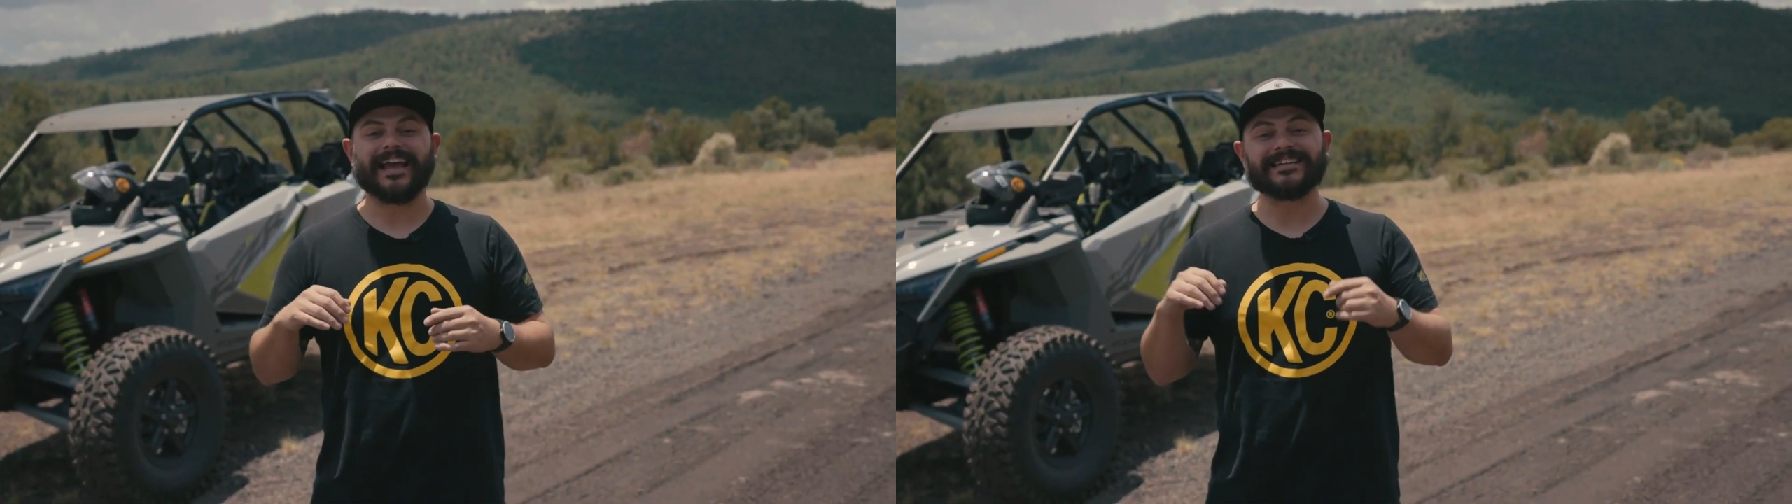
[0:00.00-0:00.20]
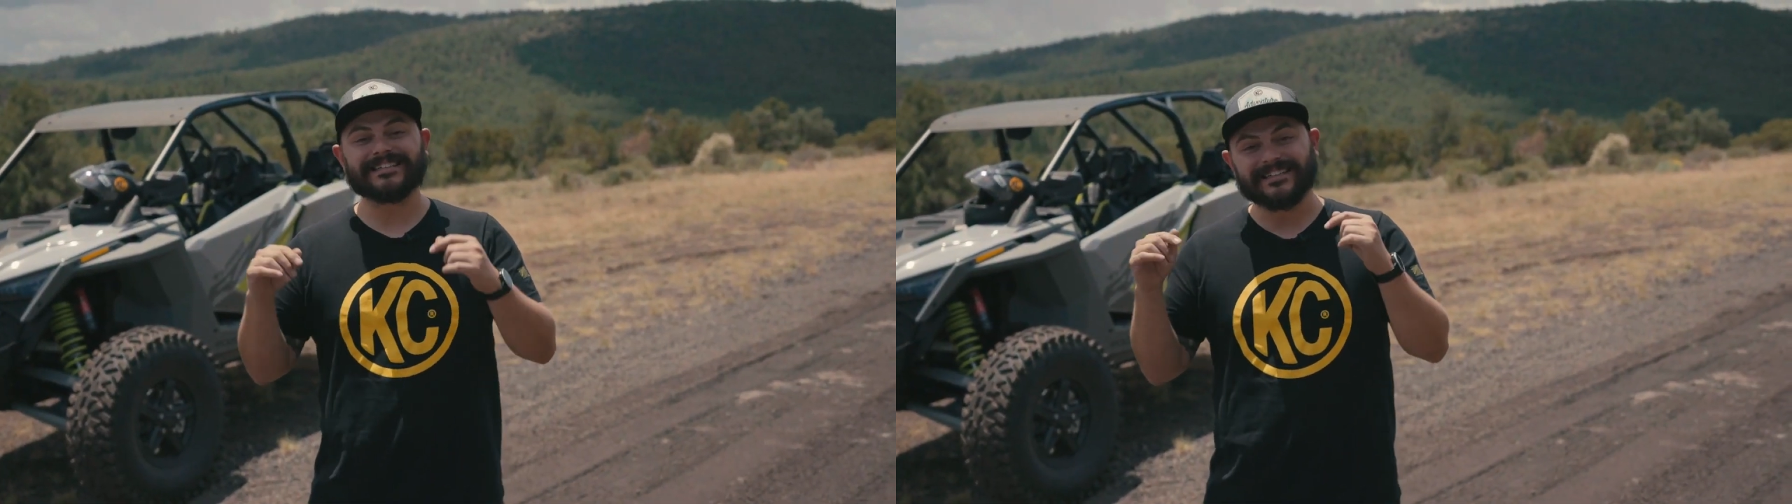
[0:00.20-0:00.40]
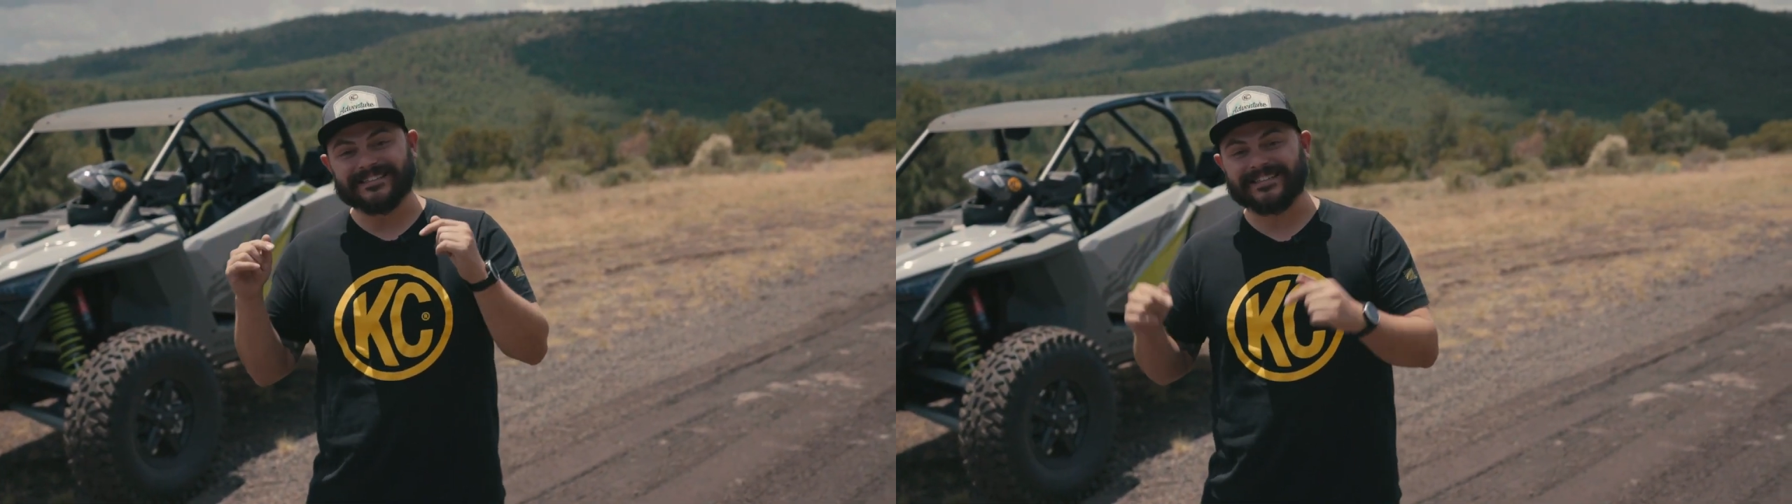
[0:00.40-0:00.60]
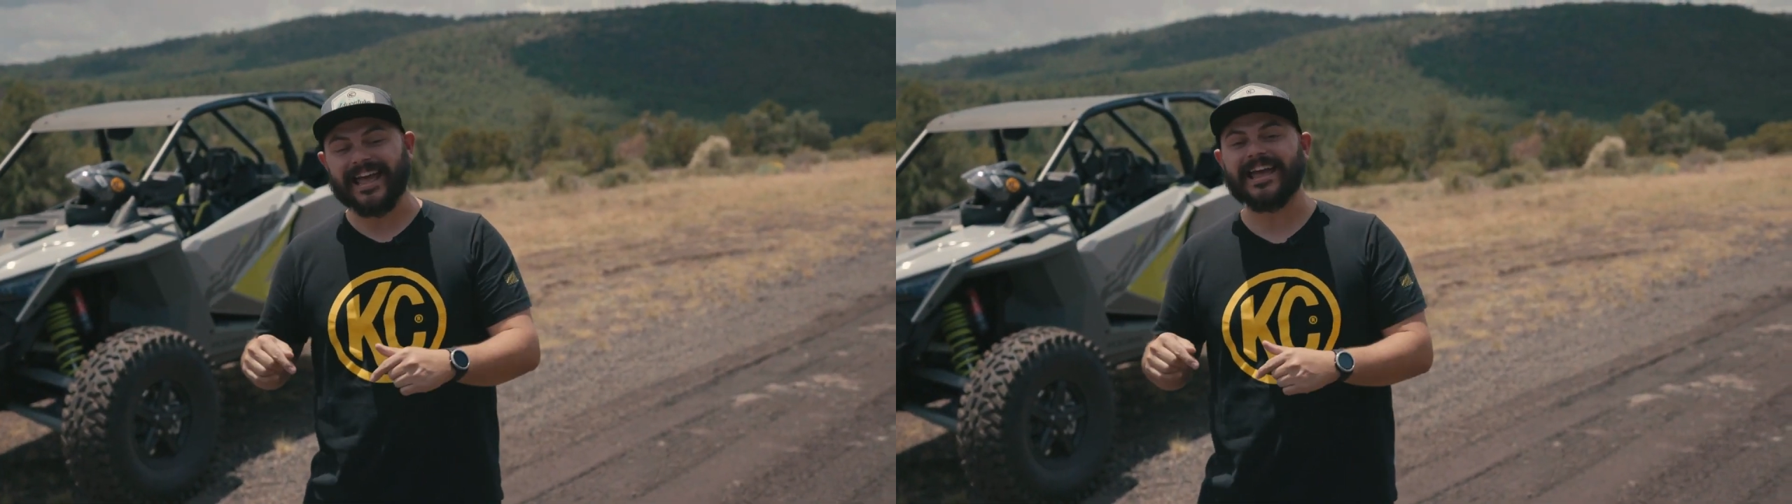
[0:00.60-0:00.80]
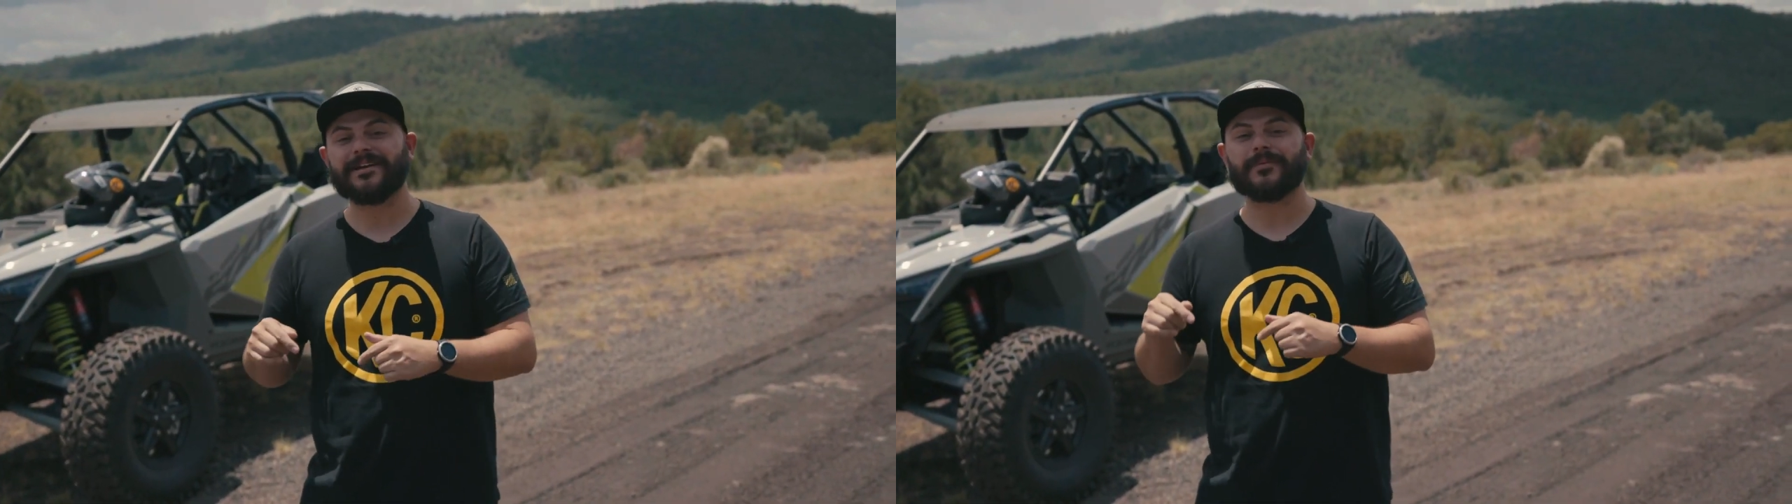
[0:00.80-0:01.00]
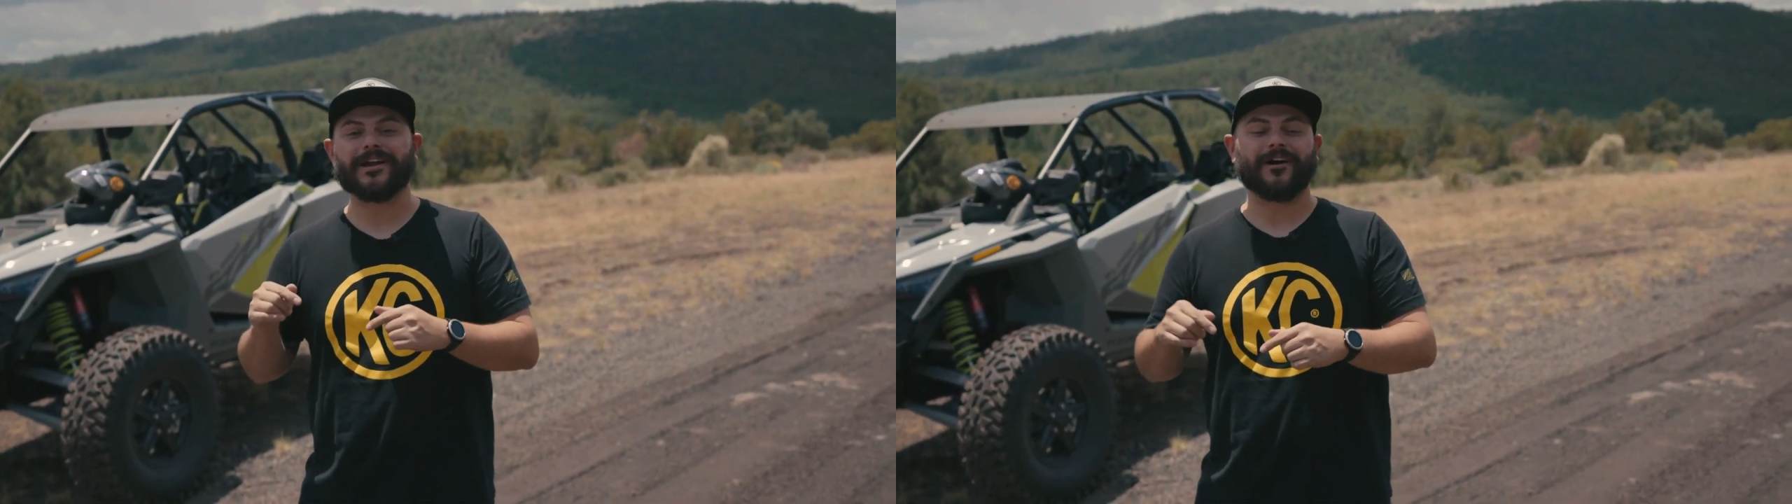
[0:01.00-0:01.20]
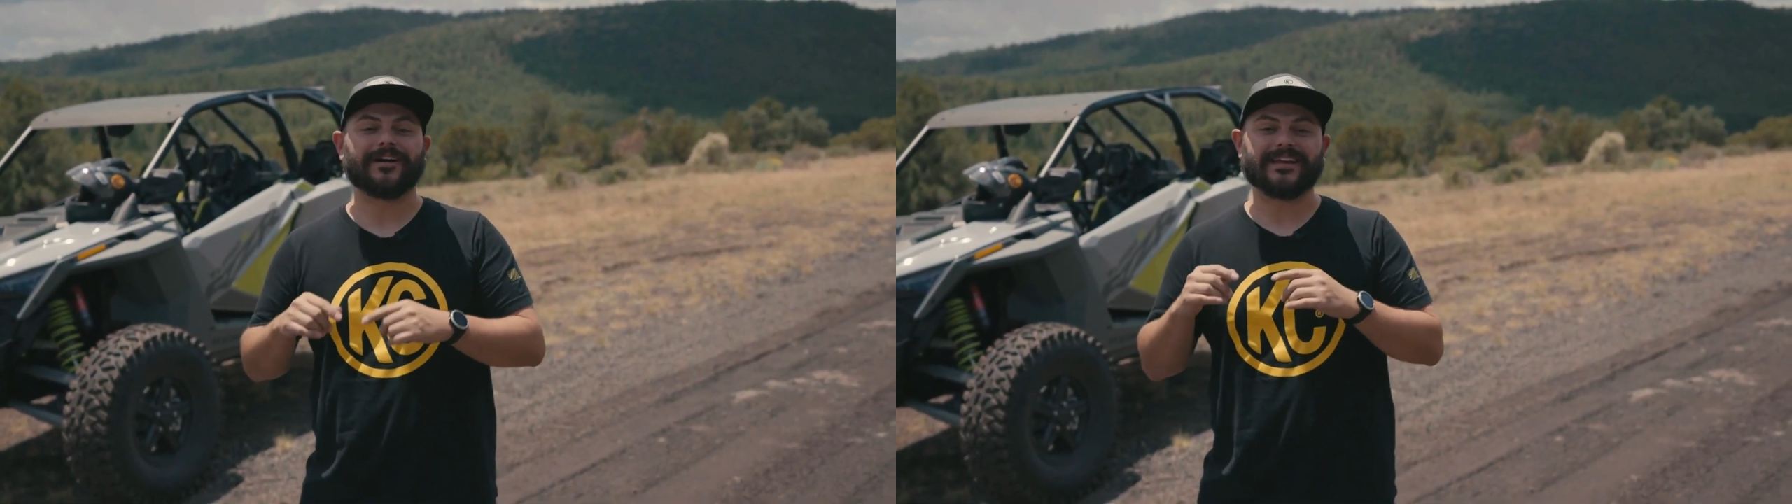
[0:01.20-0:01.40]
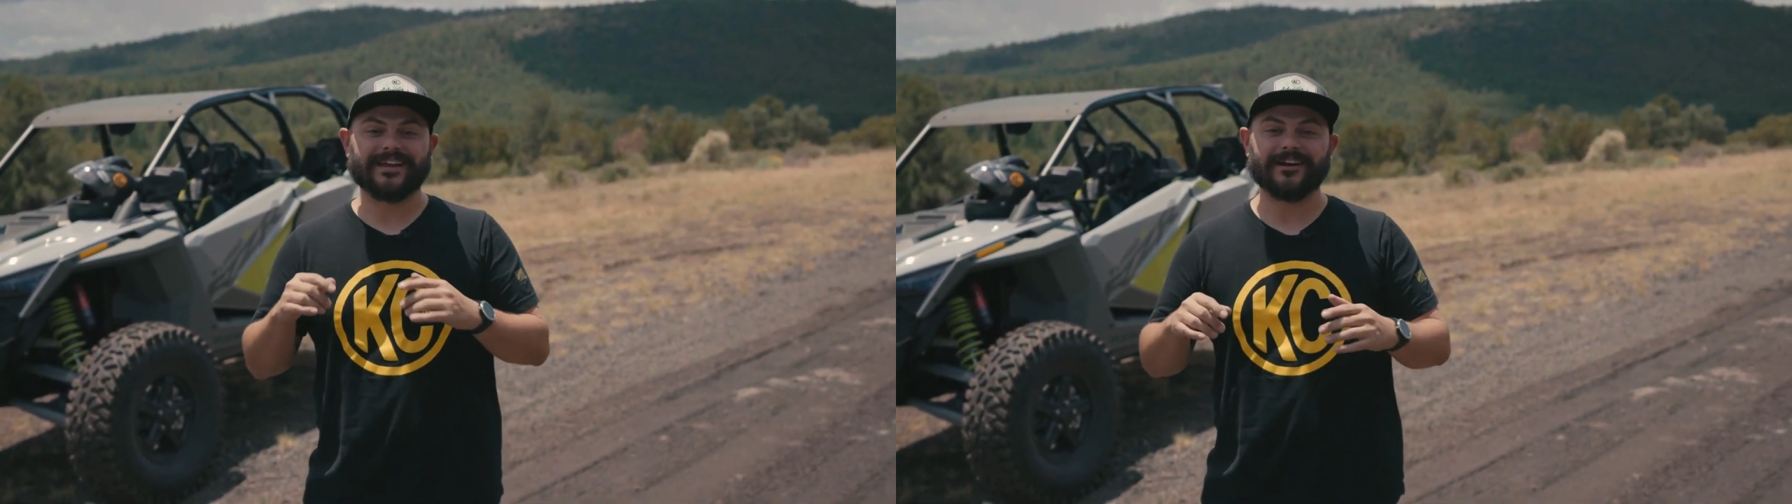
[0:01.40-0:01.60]
and today we are
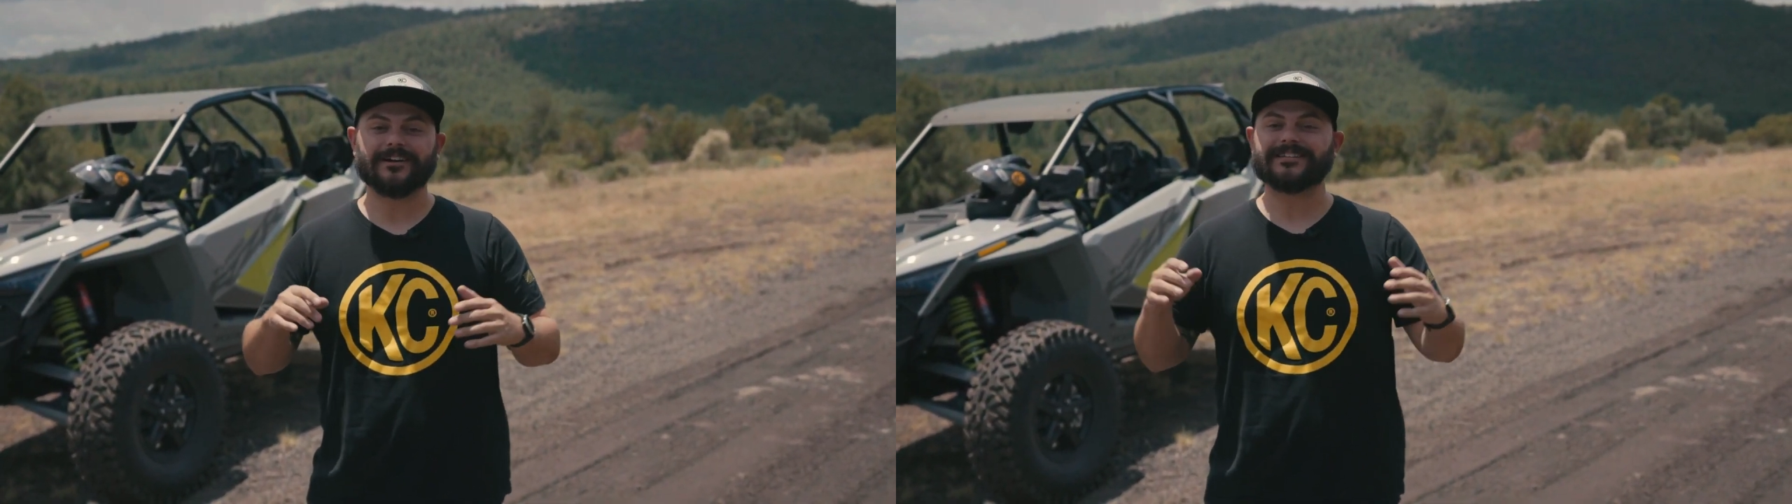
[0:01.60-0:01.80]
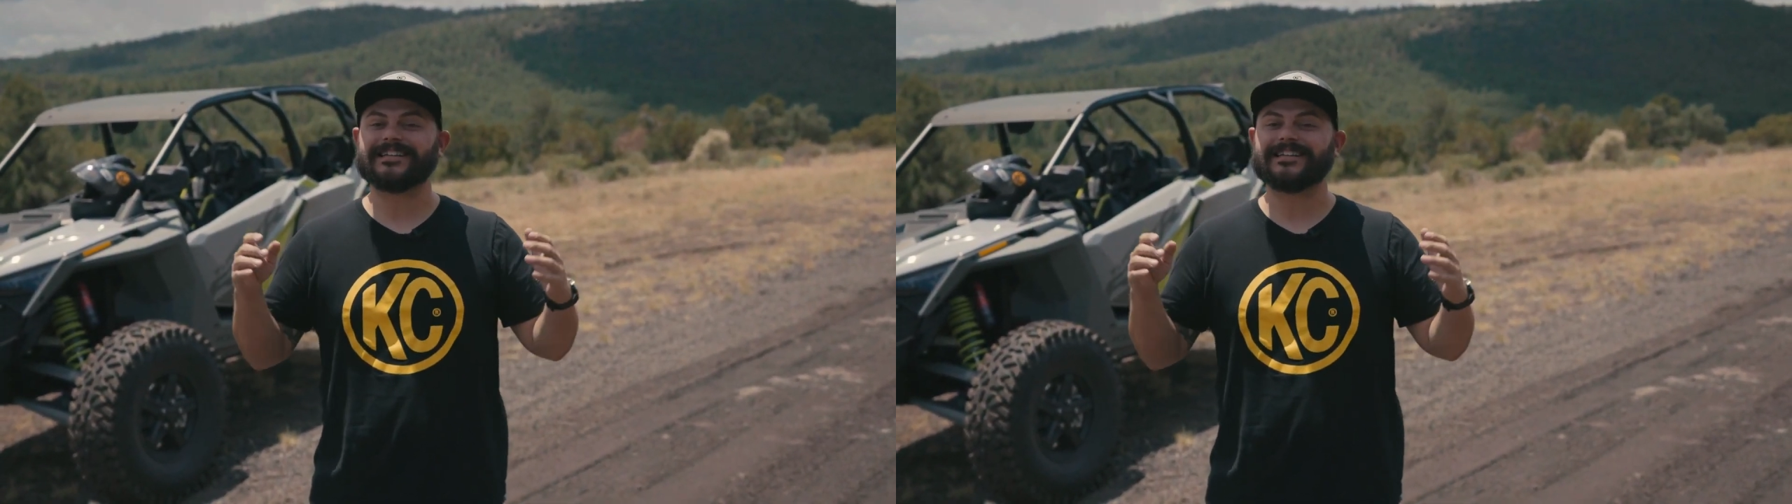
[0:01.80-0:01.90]
here